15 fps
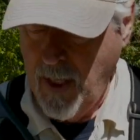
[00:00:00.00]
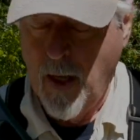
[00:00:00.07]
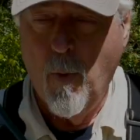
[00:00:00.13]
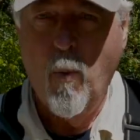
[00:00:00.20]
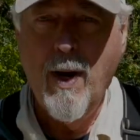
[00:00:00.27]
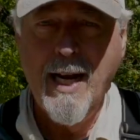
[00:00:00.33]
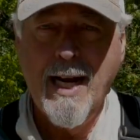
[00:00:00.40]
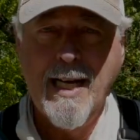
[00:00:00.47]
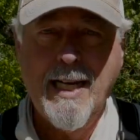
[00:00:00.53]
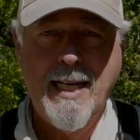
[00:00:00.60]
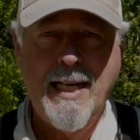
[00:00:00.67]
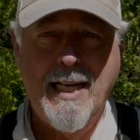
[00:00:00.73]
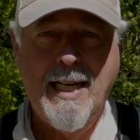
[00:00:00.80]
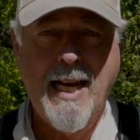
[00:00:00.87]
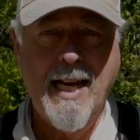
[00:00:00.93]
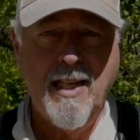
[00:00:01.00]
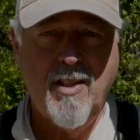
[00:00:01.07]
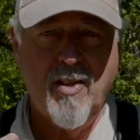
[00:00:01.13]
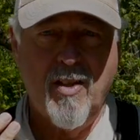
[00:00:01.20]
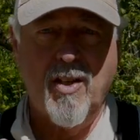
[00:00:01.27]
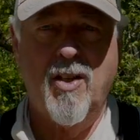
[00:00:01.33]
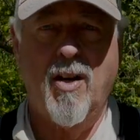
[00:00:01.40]
When I get to
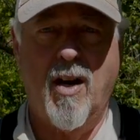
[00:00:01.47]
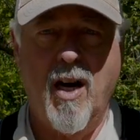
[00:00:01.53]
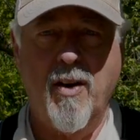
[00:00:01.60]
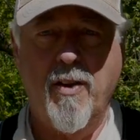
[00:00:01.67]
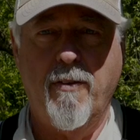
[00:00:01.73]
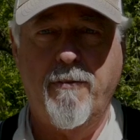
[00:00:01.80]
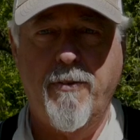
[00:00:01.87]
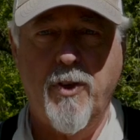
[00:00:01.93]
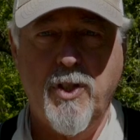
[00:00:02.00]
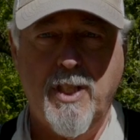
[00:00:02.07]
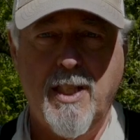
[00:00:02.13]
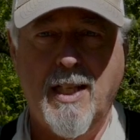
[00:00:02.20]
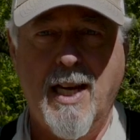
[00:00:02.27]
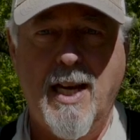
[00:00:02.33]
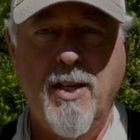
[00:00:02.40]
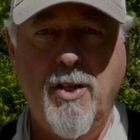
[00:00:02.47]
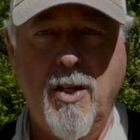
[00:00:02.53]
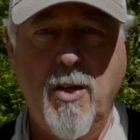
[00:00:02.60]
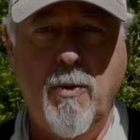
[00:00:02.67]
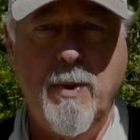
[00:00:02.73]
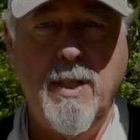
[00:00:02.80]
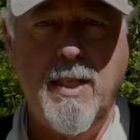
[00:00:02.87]
the car, the first thing I
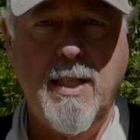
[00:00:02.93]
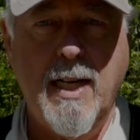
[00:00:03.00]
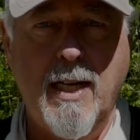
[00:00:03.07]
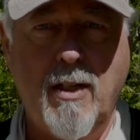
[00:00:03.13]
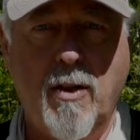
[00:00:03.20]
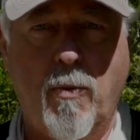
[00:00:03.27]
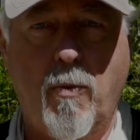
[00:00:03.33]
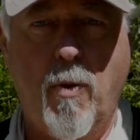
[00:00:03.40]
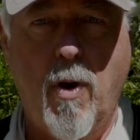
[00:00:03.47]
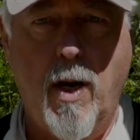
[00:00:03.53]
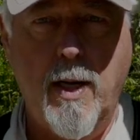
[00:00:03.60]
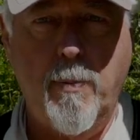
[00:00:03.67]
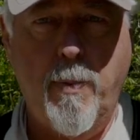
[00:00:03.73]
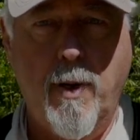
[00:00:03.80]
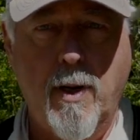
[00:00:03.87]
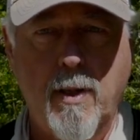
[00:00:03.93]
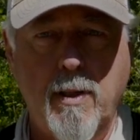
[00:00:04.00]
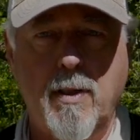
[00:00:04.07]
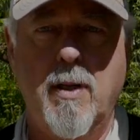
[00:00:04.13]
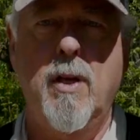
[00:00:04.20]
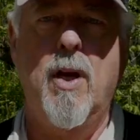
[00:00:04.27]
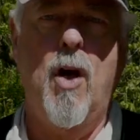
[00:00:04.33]
do is take the rod apart,
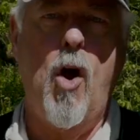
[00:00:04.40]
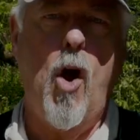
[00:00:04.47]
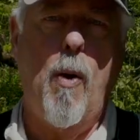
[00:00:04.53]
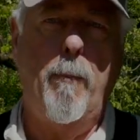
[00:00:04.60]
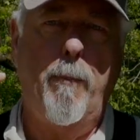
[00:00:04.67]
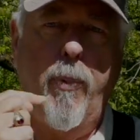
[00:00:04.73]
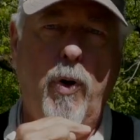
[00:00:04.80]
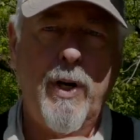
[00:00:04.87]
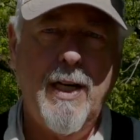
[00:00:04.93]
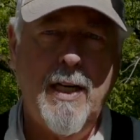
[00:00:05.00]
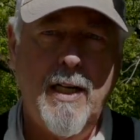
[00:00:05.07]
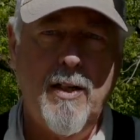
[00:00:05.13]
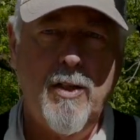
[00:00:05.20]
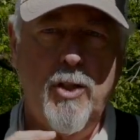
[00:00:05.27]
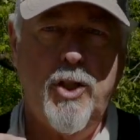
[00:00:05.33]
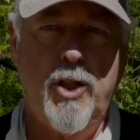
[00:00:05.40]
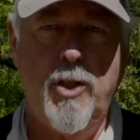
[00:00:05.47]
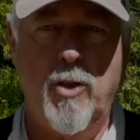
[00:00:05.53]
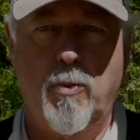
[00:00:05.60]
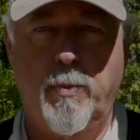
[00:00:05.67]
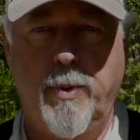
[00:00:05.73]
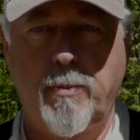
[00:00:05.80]
put it in the tube,